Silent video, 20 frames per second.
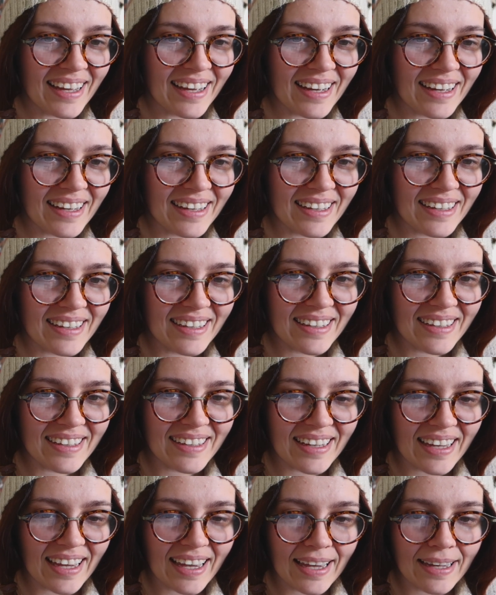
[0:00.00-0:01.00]

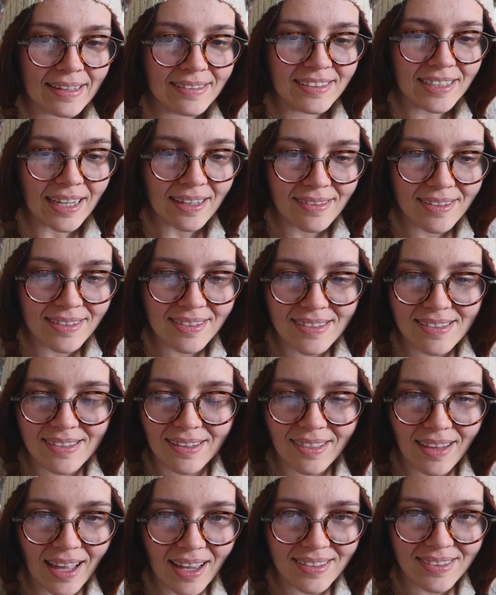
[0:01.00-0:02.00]
And yeah, this is the
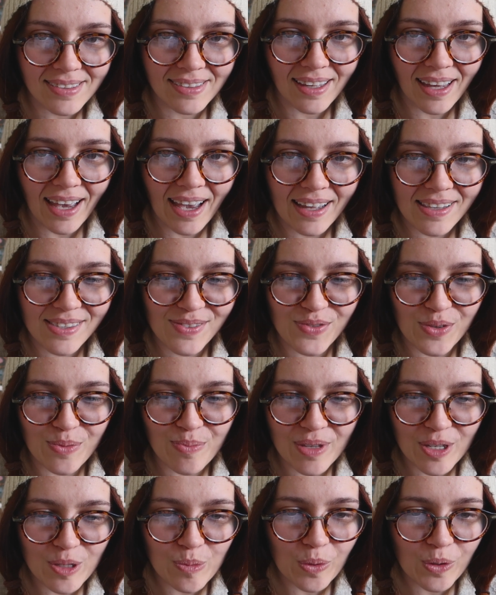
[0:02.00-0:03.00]
last of the hats.
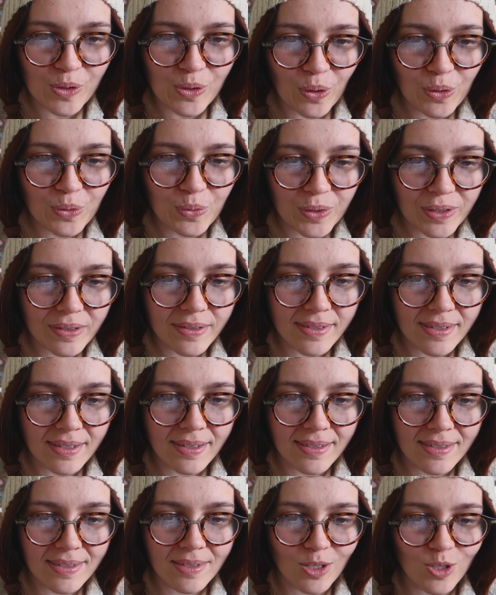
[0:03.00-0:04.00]
From this point onwards,
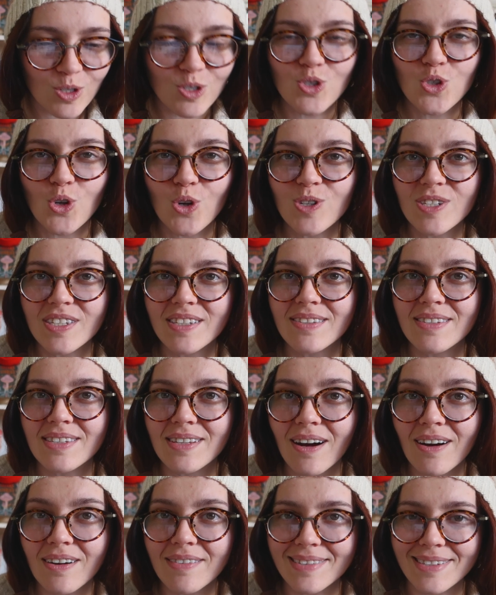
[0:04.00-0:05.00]
it's just socks and
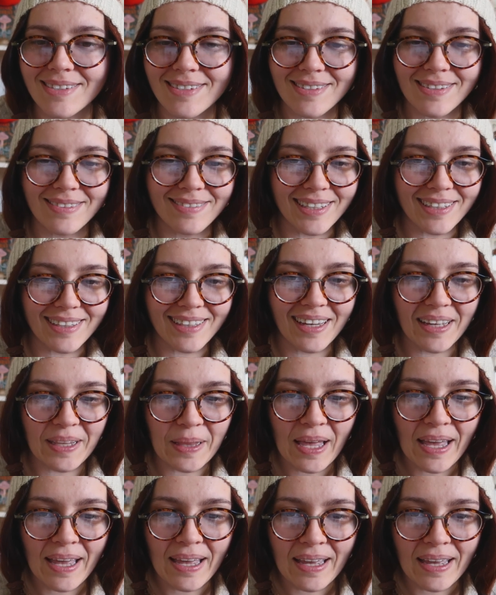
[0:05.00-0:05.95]
scarves and stuff like that.